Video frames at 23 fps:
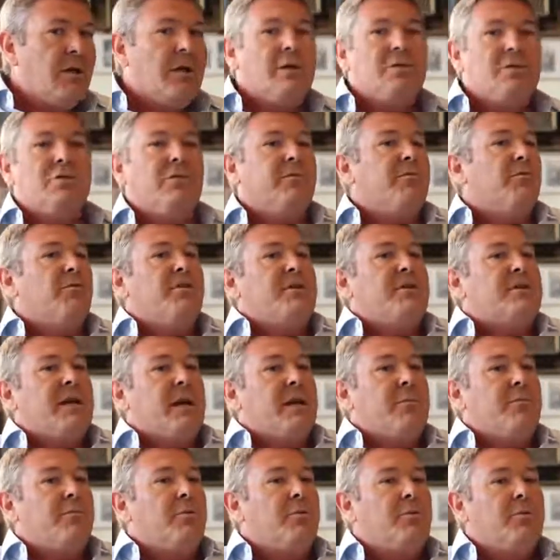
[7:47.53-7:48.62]
So, for
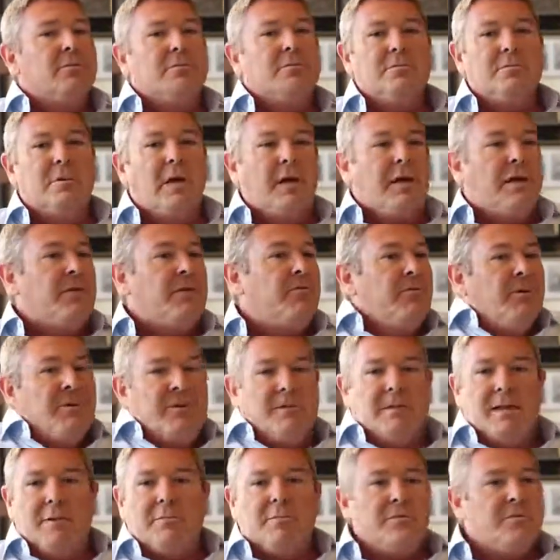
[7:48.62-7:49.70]
example, I give you
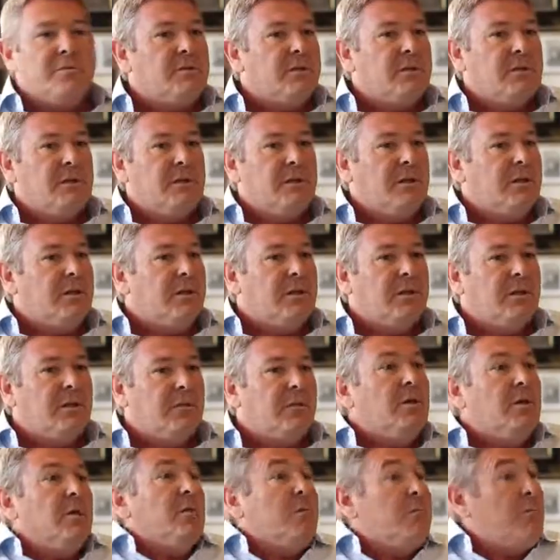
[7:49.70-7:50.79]
examples
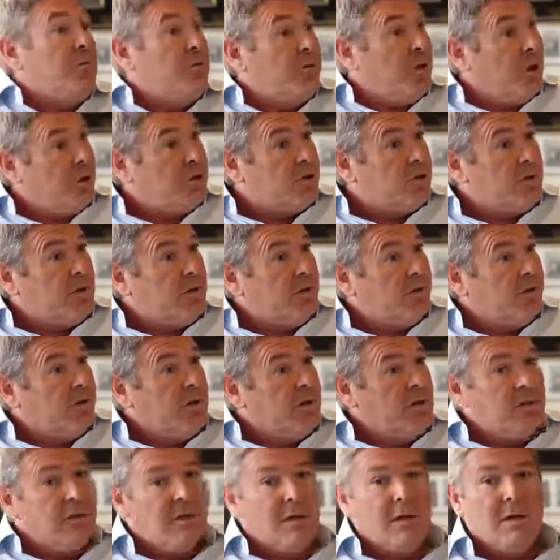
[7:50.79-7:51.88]
in the production
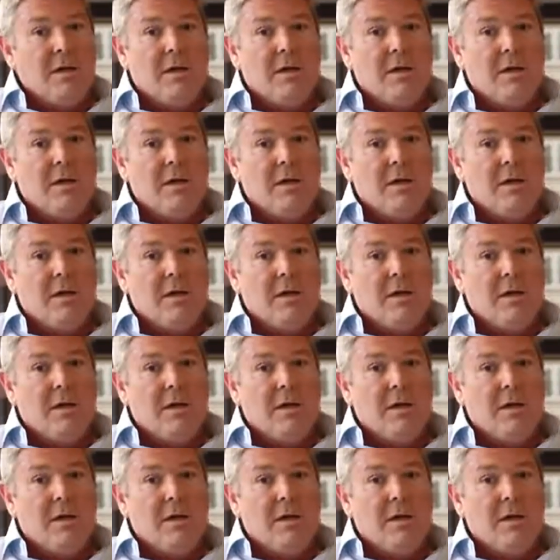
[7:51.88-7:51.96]
field.